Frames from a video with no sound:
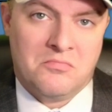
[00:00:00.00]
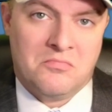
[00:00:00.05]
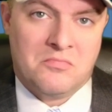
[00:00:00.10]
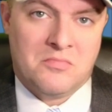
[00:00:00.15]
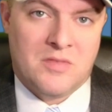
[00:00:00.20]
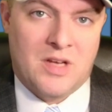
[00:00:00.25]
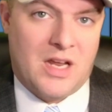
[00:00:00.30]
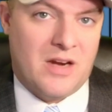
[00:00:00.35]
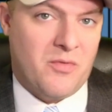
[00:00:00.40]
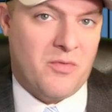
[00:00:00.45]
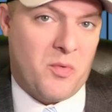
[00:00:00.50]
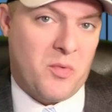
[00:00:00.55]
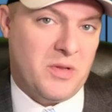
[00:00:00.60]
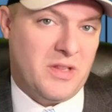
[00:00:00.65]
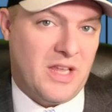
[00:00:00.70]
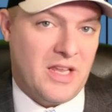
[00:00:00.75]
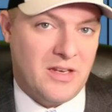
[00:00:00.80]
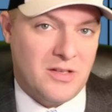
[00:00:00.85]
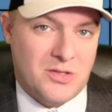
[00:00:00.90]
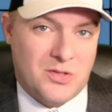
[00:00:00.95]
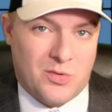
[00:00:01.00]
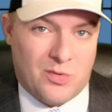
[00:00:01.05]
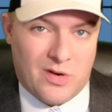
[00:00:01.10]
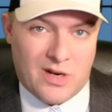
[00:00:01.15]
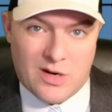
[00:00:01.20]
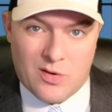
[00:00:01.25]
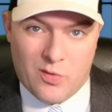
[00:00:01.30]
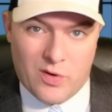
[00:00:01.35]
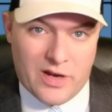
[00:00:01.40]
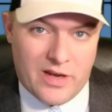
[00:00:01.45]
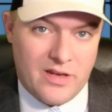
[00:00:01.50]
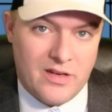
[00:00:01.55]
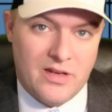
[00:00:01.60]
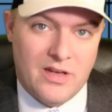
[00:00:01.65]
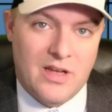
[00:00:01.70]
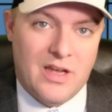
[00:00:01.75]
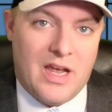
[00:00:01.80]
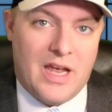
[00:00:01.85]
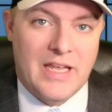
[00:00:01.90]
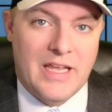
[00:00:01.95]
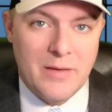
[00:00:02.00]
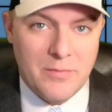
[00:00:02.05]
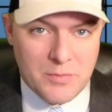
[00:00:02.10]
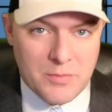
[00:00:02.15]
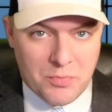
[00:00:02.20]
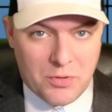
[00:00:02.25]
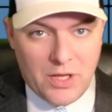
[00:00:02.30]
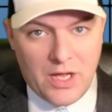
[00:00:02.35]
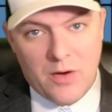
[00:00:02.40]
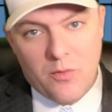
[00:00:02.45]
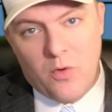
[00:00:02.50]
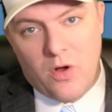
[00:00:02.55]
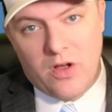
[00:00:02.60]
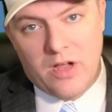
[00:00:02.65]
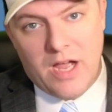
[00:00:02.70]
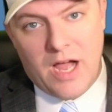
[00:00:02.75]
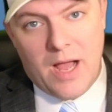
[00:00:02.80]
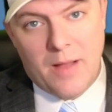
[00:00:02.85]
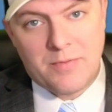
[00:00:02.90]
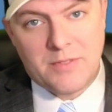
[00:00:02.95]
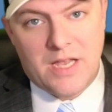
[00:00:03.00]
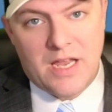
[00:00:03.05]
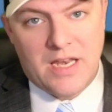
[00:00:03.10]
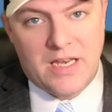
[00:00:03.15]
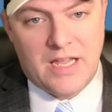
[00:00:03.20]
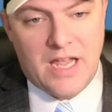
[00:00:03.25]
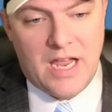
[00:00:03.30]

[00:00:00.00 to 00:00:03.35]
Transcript: kind of a related story in a way, and keeps playing while cops and